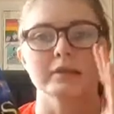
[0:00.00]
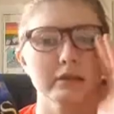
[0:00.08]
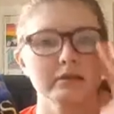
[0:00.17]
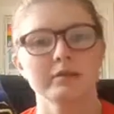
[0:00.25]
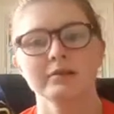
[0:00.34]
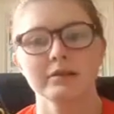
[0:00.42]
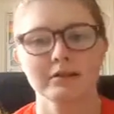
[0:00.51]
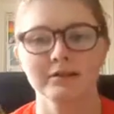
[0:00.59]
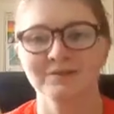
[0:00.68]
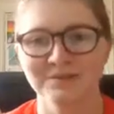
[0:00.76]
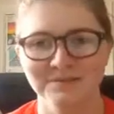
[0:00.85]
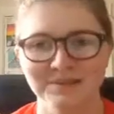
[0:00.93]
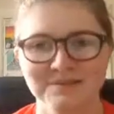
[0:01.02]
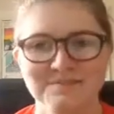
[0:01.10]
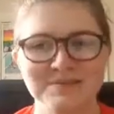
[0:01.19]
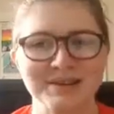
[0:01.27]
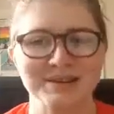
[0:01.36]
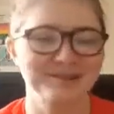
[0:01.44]
there's nothing wrong with
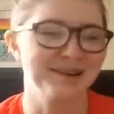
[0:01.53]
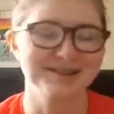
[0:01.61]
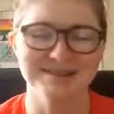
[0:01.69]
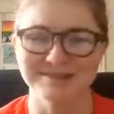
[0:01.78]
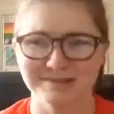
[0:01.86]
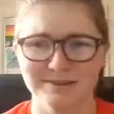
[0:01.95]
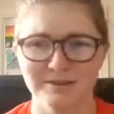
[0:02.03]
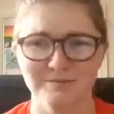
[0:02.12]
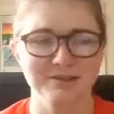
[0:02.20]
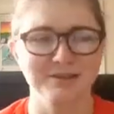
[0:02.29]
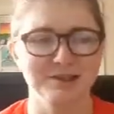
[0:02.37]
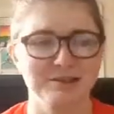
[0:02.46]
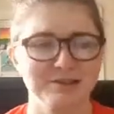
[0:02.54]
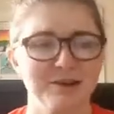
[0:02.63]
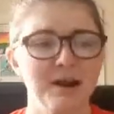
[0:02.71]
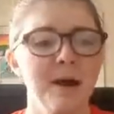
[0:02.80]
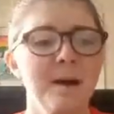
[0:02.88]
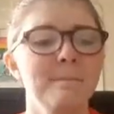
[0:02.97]
being attracted to the opposite gender,
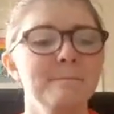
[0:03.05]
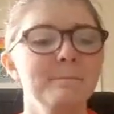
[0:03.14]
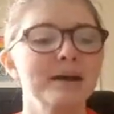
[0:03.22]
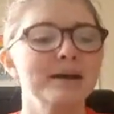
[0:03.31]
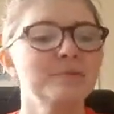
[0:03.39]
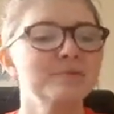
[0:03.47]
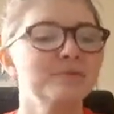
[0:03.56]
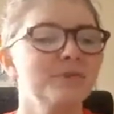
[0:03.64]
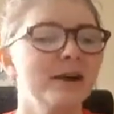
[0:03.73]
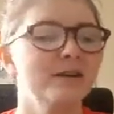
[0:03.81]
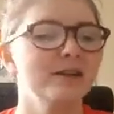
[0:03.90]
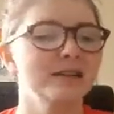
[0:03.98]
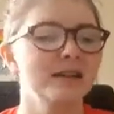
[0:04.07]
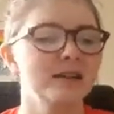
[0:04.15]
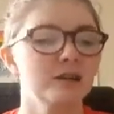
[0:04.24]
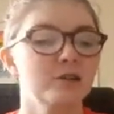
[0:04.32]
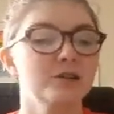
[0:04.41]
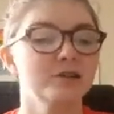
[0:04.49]
but he was very,
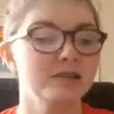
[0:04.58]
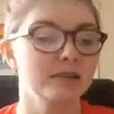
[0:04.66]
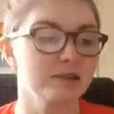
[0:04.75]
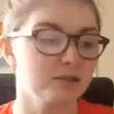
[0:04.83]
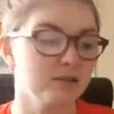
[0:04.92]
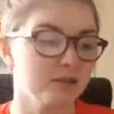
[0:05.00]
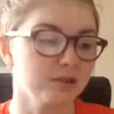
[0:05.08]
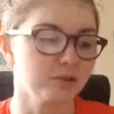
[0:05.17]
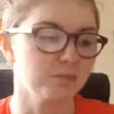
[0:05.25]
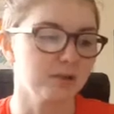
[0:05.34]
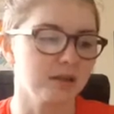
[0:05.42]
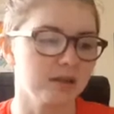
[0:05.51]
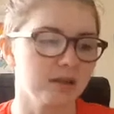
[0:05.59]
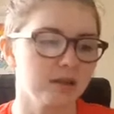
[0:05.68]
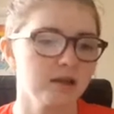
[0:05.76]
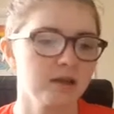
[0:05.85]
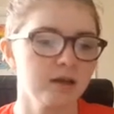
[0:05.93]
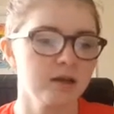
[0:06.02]
like, consistently just being, like,
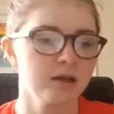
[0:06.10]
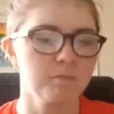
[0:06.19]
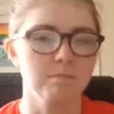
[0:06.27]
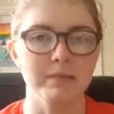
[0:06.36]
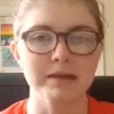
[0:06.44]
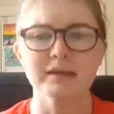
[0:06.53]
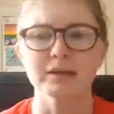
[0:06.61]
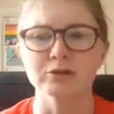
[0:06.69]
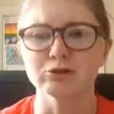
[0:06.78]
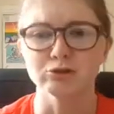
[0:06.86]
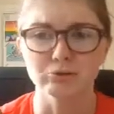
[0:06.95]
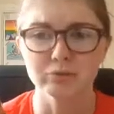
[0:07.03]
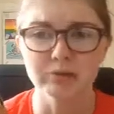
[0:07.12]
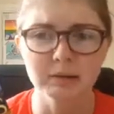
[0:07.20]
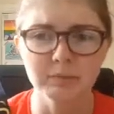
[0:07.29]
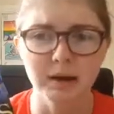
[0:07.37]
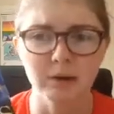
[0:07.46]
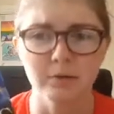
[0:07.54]
making jokes
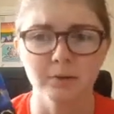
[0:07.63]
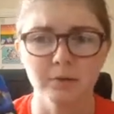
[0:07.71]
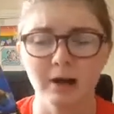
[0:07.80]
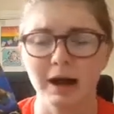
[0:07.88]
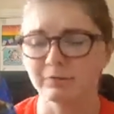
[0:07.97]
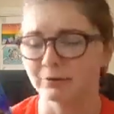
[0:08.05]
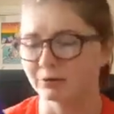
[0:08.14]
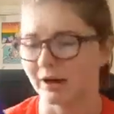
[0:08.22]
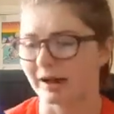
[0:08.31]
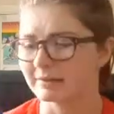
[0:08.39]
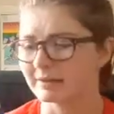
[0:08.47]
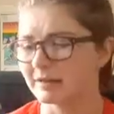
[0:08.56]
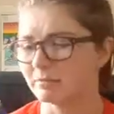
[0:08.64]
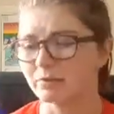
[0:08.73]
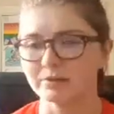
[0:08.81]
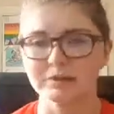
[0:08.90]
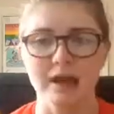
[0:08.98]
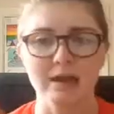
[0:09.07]
about how attracted he
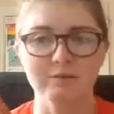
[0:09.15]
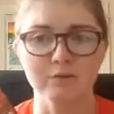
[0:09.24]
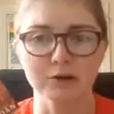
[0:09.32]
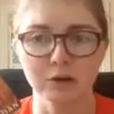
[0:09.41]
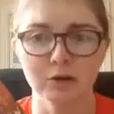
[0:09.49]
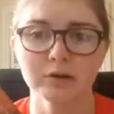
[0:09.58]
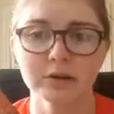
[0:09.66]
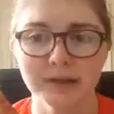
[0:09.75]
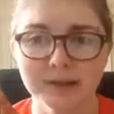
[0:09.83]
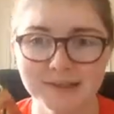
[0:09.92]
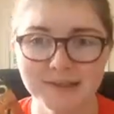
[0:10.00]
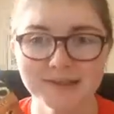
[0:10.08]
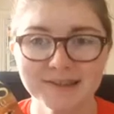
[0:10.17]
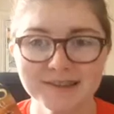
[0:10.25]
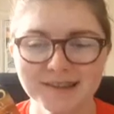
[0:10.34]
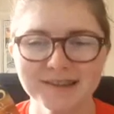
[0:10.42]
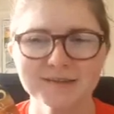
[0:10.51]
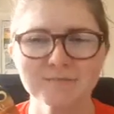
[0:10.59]
was to every girl that exists in
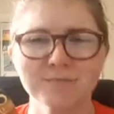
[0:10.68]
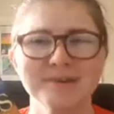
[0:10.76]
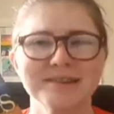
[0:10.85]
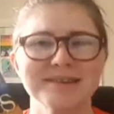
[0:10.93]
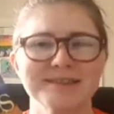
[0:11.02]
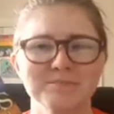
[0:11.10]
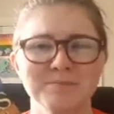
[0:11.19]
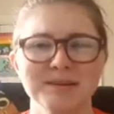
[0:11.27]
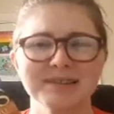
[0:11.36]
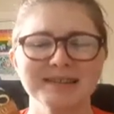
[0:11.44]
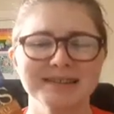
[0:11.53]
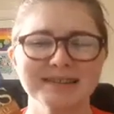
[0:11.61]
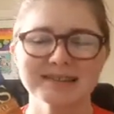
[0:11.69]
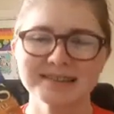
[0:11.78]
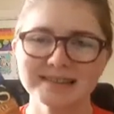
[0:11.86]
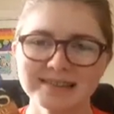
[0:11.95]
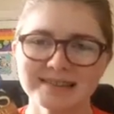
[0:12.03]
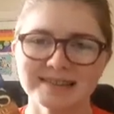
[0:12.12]
this book, and it's a bit like,
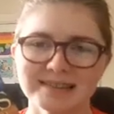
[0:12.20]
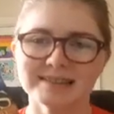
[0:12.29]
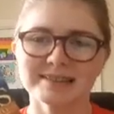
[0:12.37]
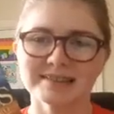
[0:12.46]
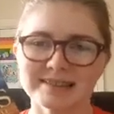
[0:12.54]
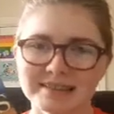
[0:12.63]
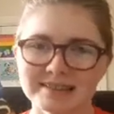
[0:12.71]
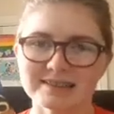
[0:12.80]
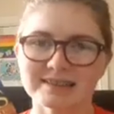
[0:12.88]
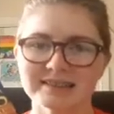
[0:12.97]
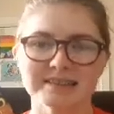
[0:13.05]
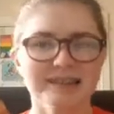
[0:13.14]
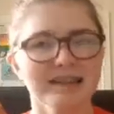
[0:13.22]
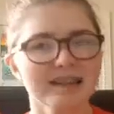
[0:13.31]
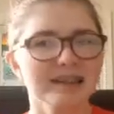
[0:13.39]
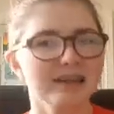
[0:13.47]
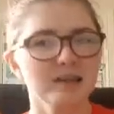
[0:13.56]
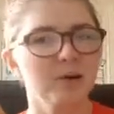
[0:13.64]
can you, like,
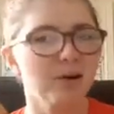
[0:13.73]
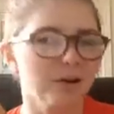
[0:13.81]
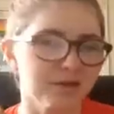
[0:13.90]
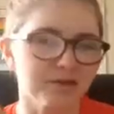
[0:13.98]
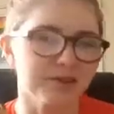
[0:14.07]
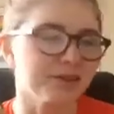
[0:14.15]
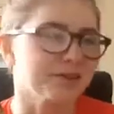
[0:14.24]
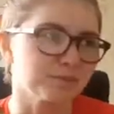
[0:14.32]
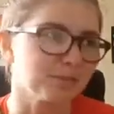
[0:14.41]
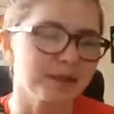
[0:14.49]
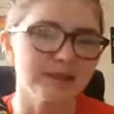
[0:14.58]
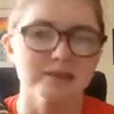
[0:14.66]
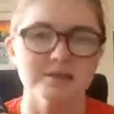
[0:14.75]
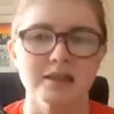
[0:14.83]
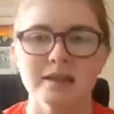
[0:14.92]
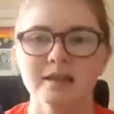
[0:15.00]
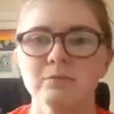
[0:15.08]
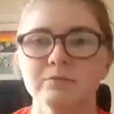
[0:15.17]
think about other things, please? Like,
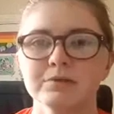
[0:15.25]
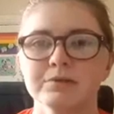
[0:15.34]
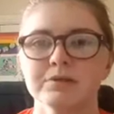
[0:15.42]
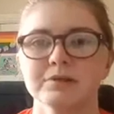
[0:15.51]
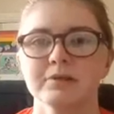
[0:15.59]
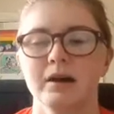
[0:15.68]
he was,